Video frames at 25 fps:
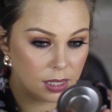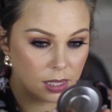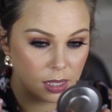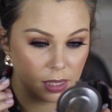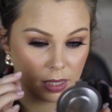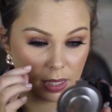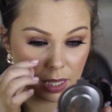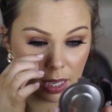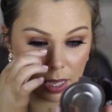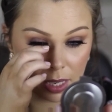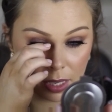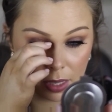as
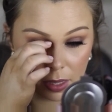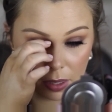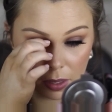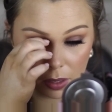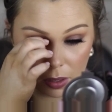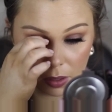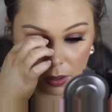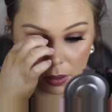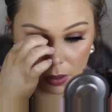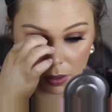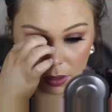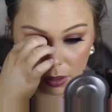I said,
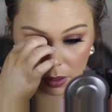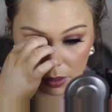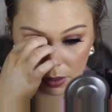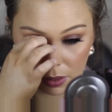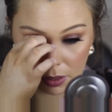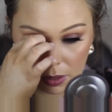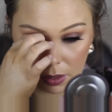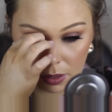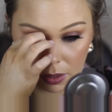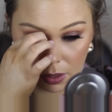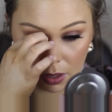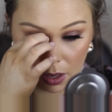
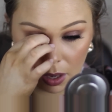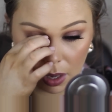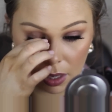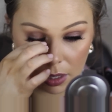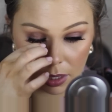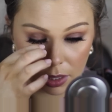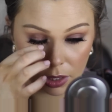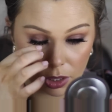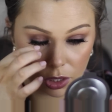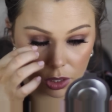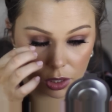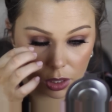my
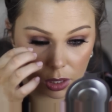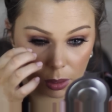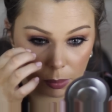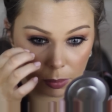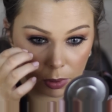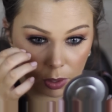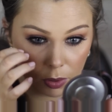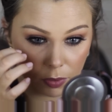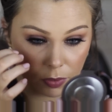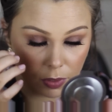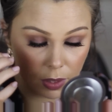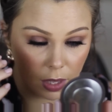eyelash is
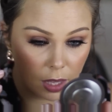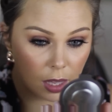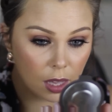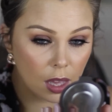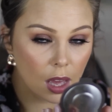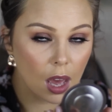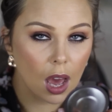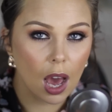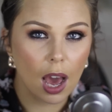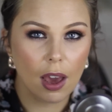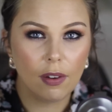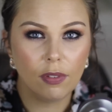coming off there.
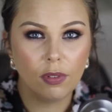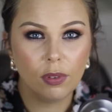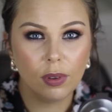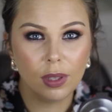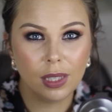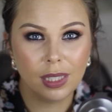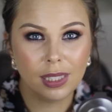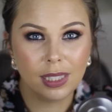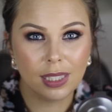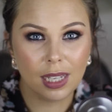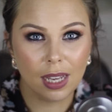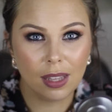I haven't
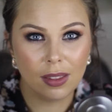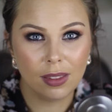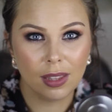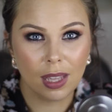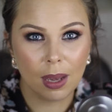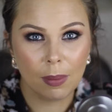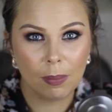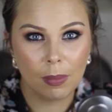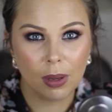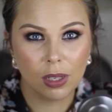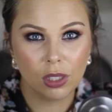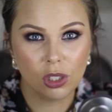really done
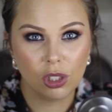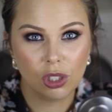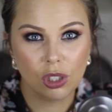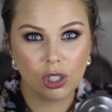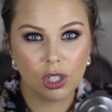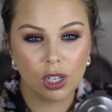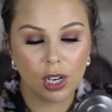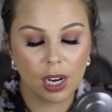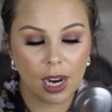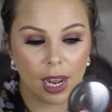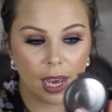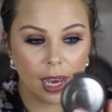that
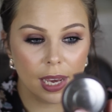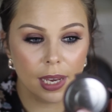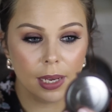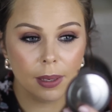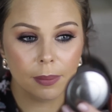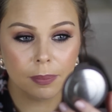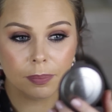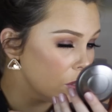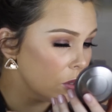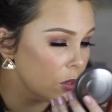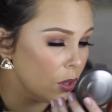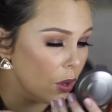much
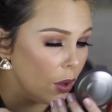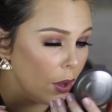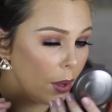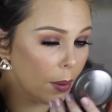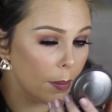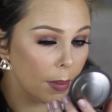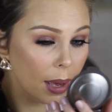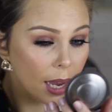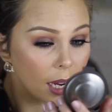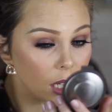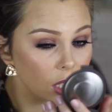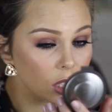today. So
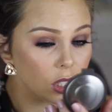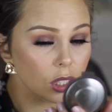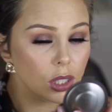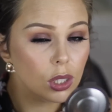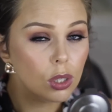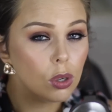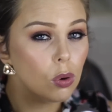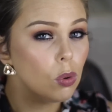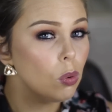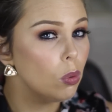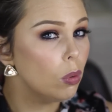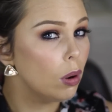I'm
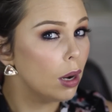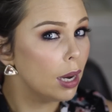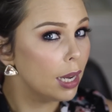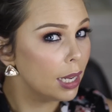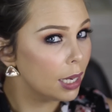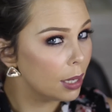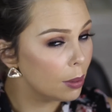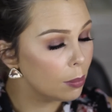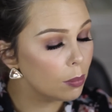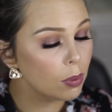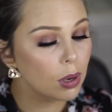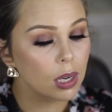actually
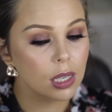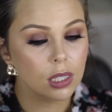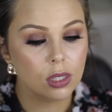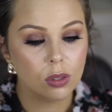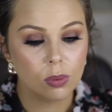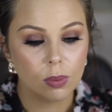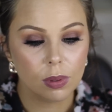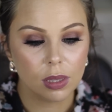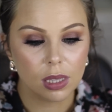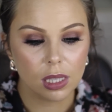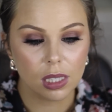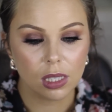quite
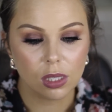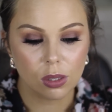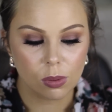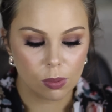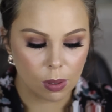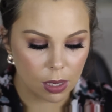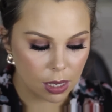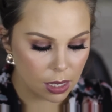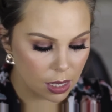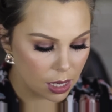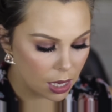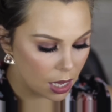impressed with
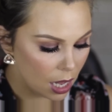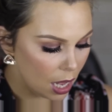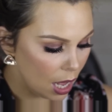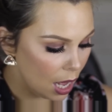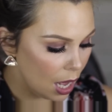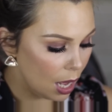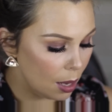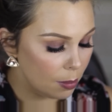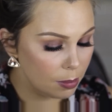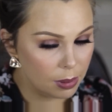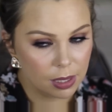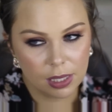this one.
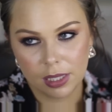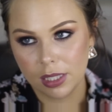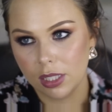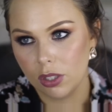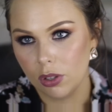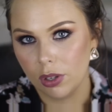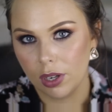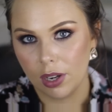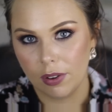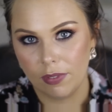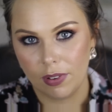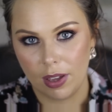
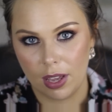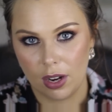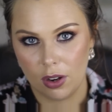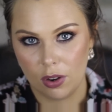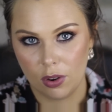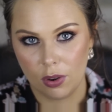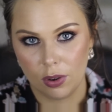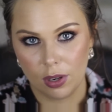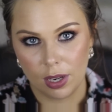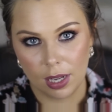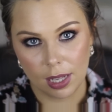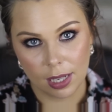Considering I've
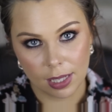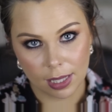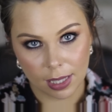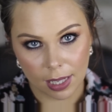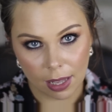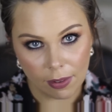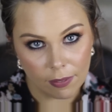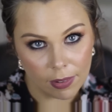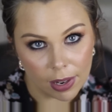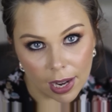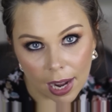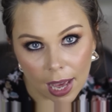had it on
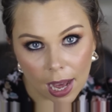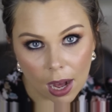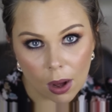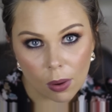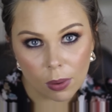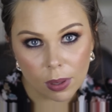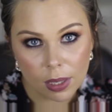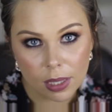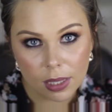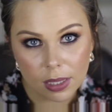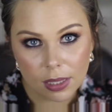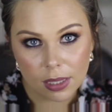11
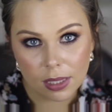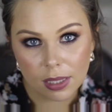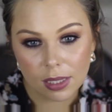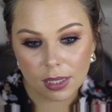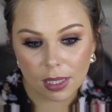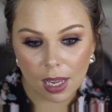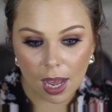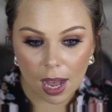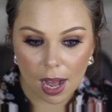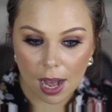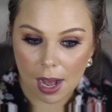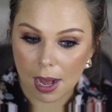
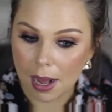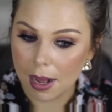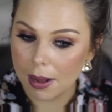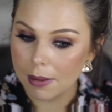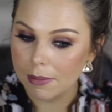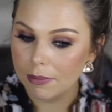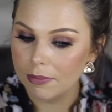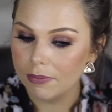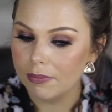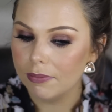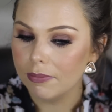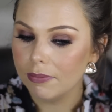hours.
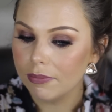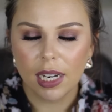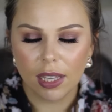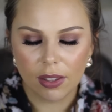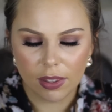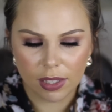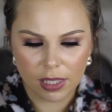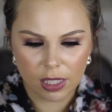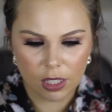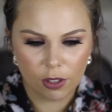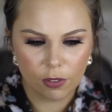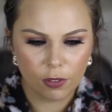
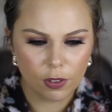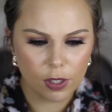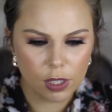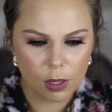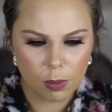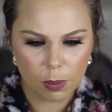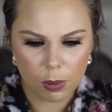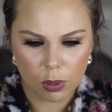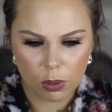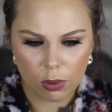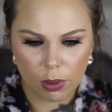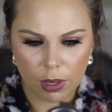Now the
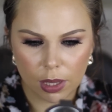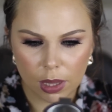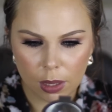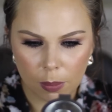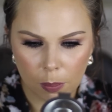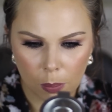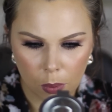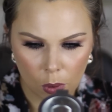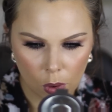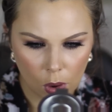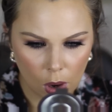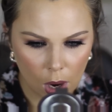difference between
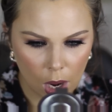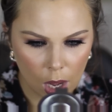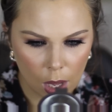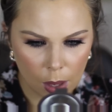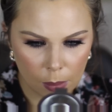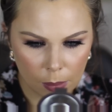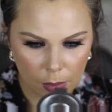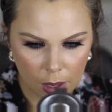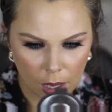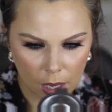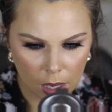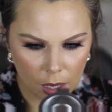the
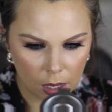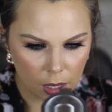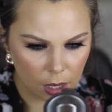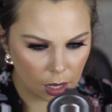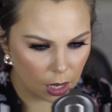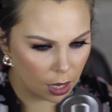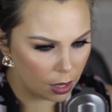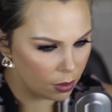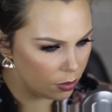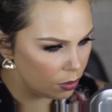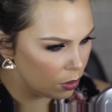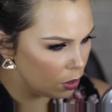
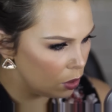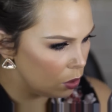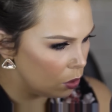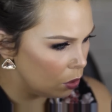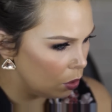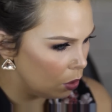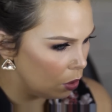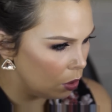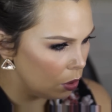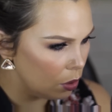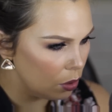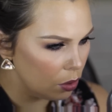primer and the
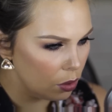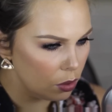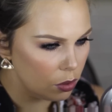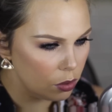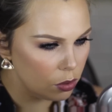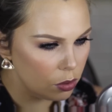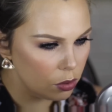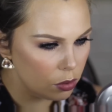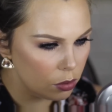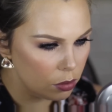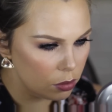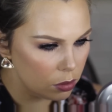not
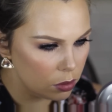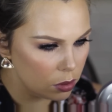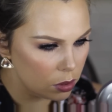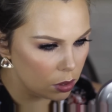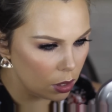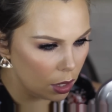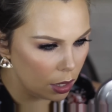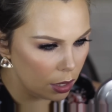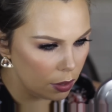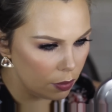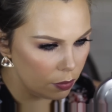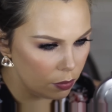
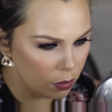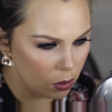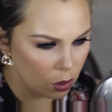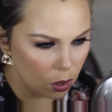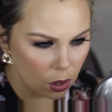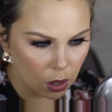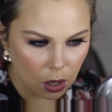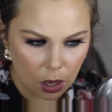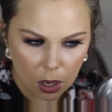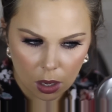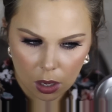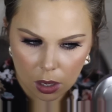side of
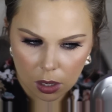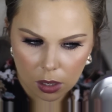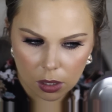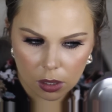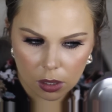not...